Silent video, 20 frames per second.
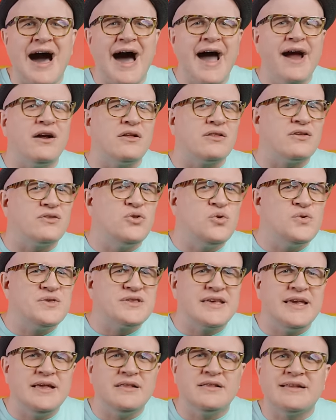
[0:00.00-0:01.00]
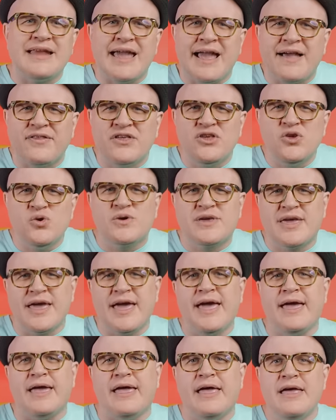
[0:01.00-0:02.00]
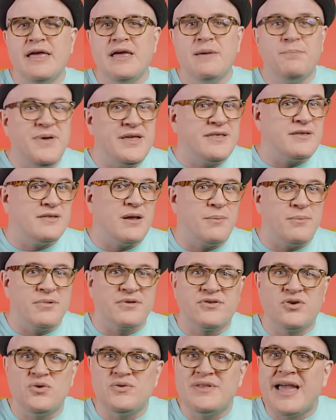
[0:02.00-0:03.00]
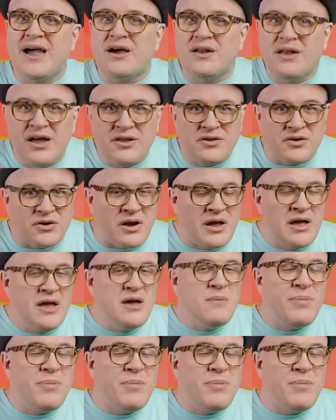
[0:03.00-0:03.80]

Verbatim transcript: Ireland, New Zealand, and the U K. It peaked at number two down under.